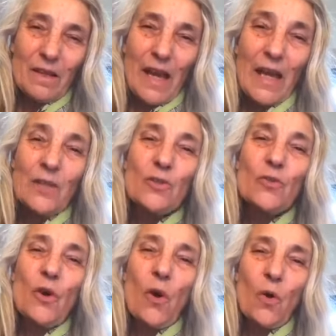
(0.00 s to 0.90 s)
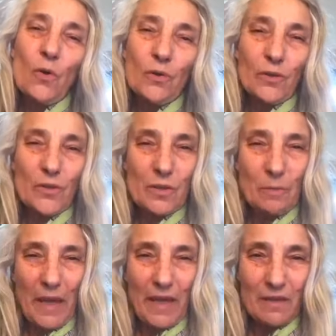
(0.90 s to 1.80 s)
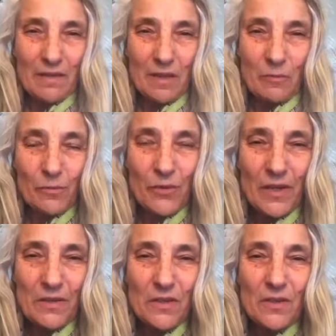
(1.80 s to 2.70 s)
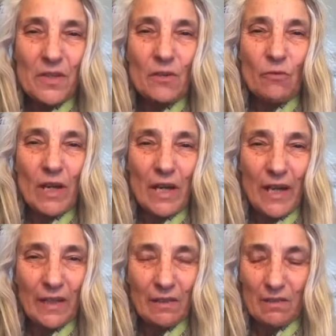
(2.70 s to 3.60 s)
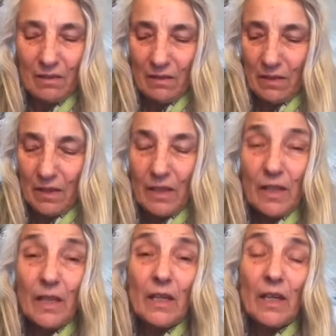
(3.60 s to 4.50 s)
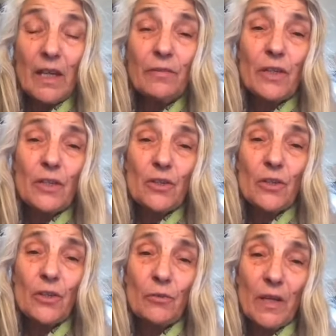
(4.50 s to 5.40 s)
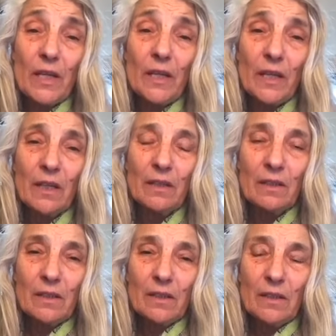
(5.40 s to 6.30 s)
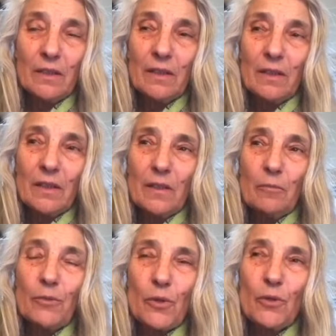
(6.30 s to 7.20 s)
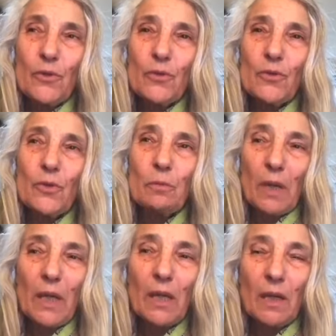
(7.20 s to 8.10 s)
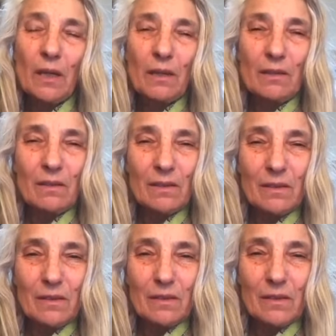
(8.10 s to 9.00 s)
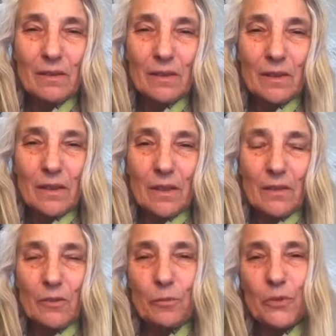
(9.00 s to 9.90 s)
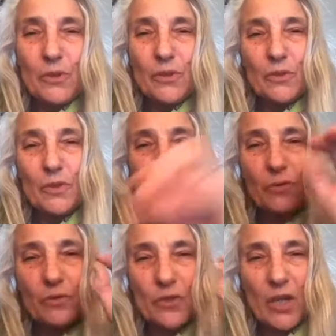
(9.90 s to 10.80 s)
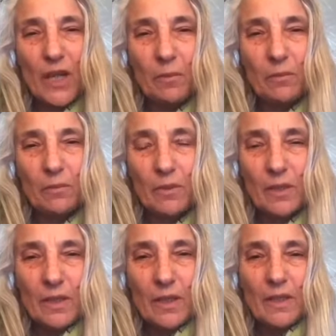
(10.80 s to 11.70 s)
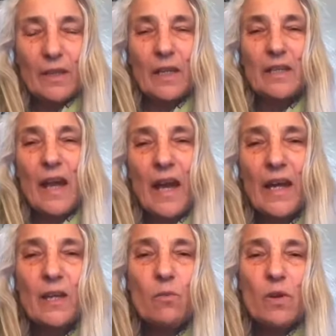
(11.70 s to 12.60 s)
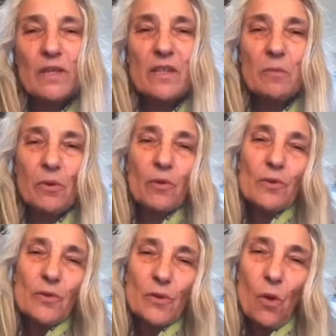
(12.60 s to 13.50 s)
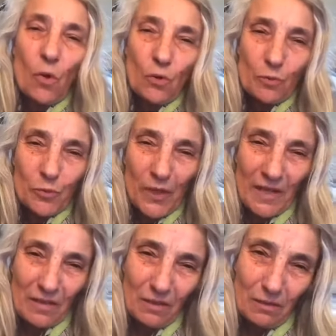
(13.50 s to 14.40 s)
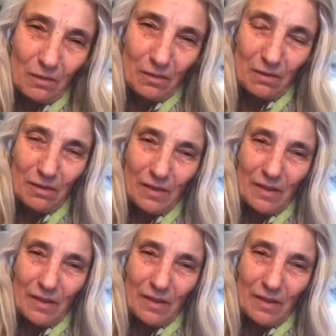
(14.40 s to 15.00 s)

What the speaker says: How to hold the space in presence and relate? And living joy really brought to me the beautiful gem that I was able to hold presence